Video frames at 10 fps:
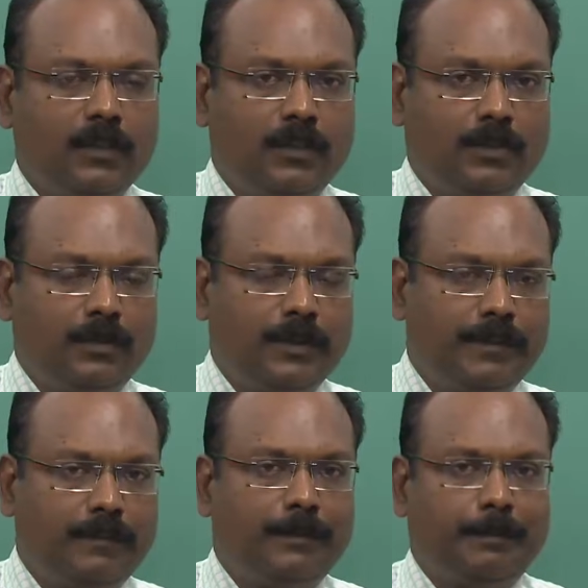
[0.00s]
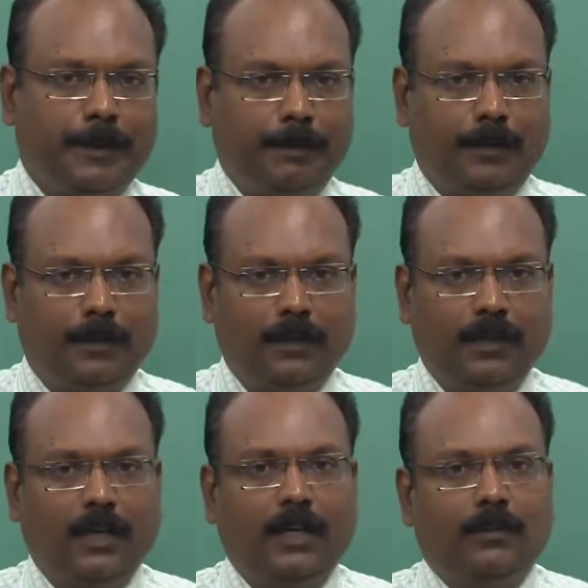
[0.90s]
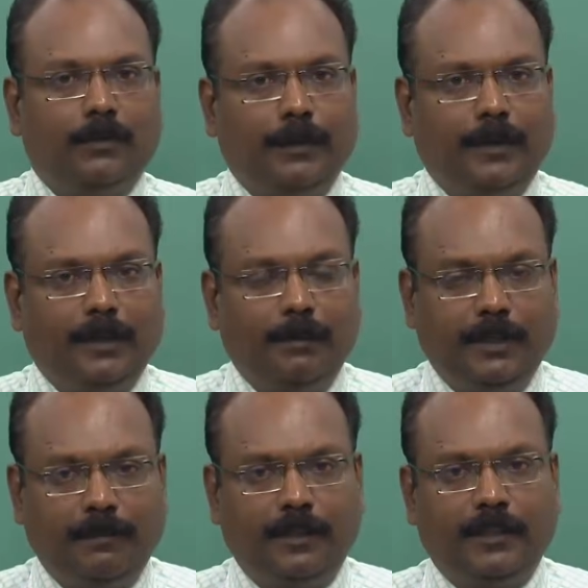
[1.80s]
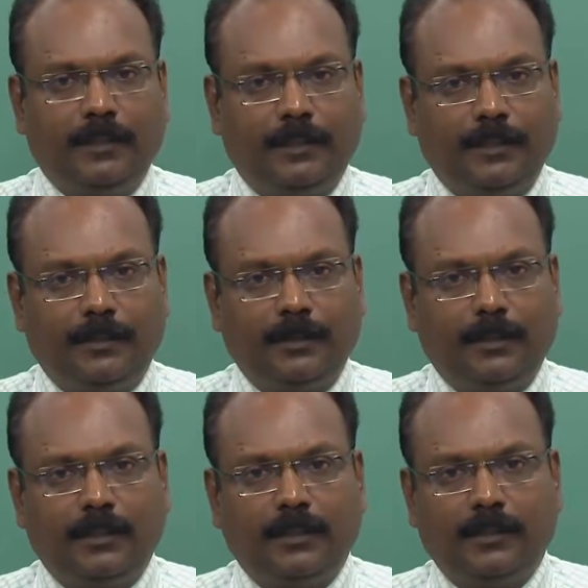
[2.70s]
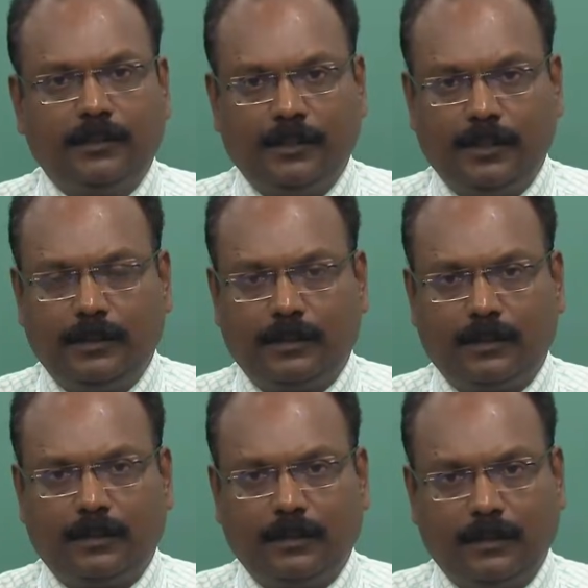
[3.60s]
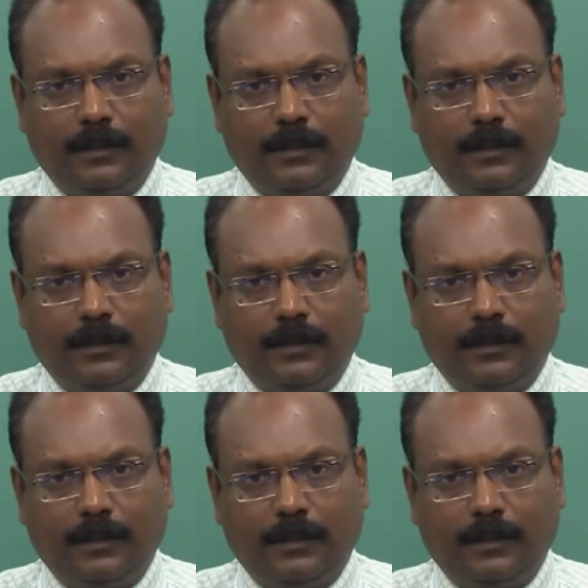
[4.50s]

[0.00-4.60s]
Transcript: just to give a pep talk. So you can be even in a t-shirt and jeans.